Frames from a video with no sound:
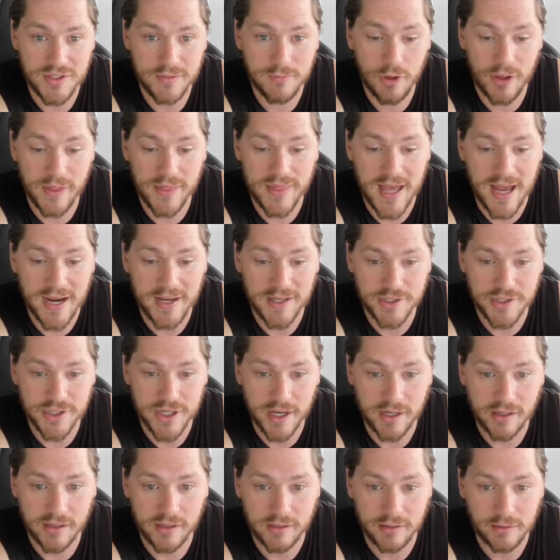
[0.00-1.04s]
you've got that in
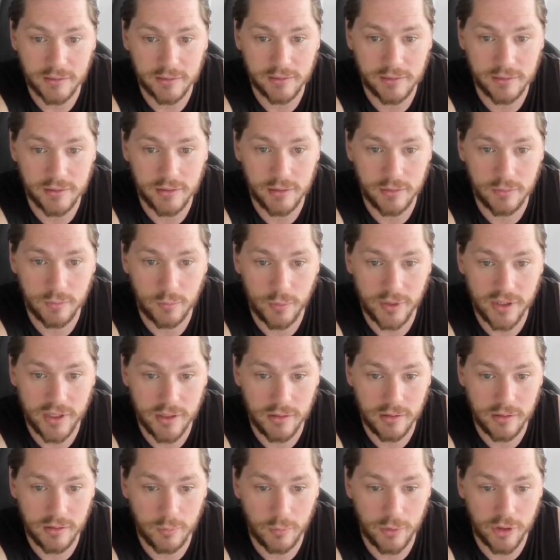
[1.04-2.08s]
check,
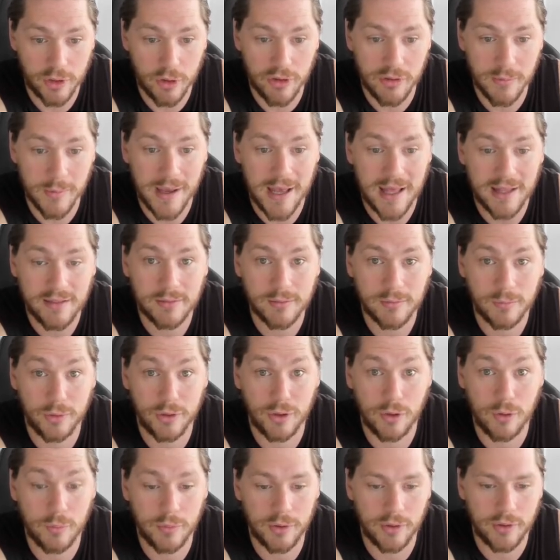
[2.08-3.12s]
we know the math, we
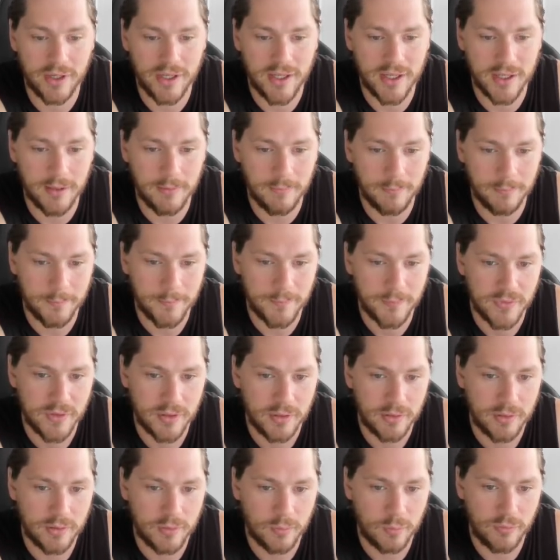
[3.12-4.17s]
know what we've got to hit,
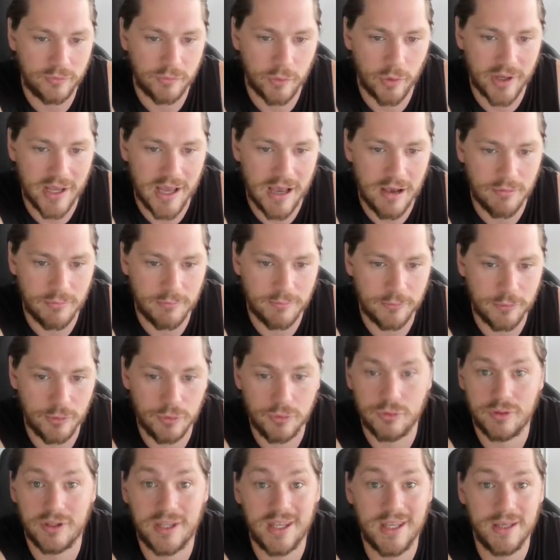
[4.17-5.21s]
we've got our
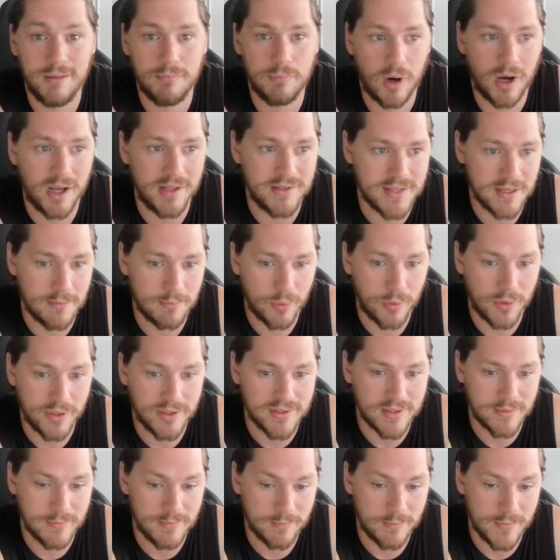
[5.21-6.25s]
few key mindset
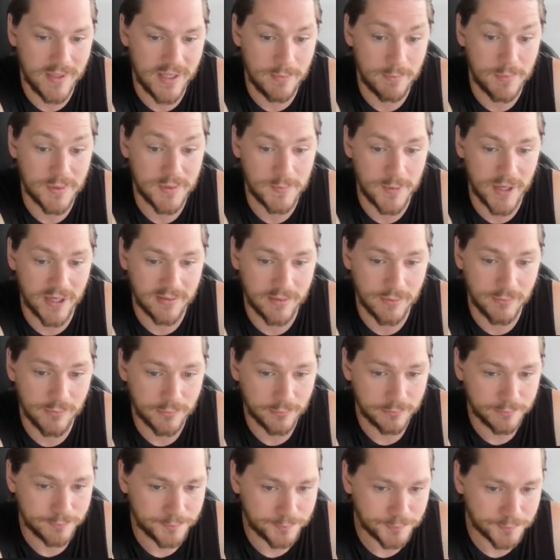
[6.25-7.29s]
points in perspective,
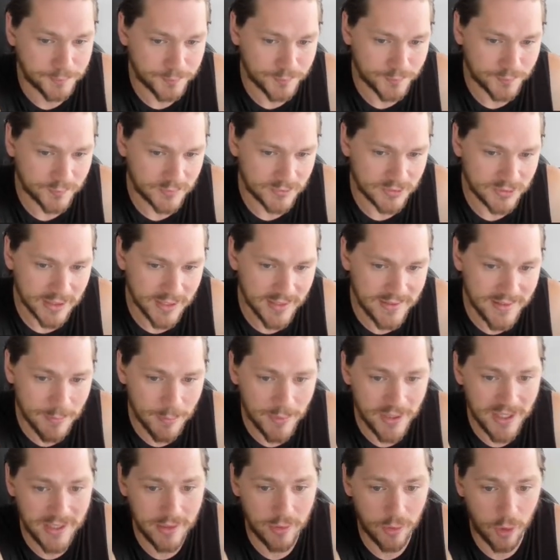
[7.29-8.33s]
then
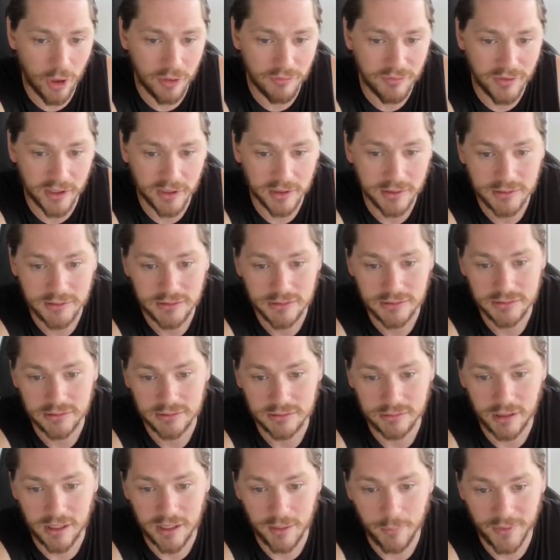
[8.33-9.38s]
we need an offer,
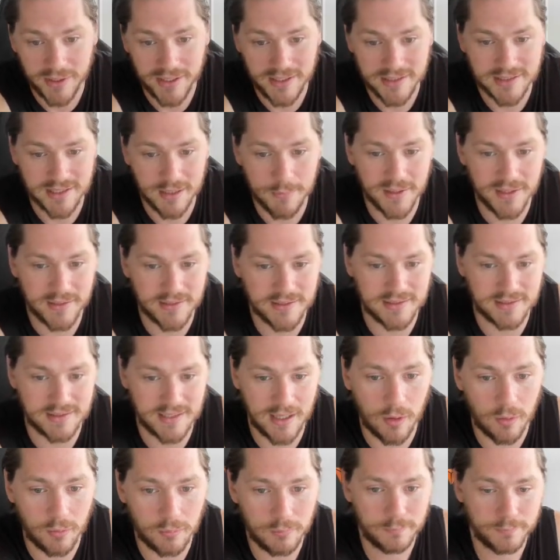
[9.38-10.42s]
right? We need something to
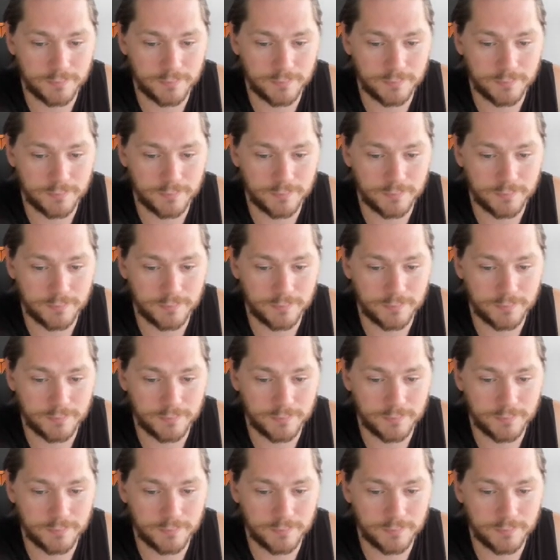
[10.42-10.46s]
sell.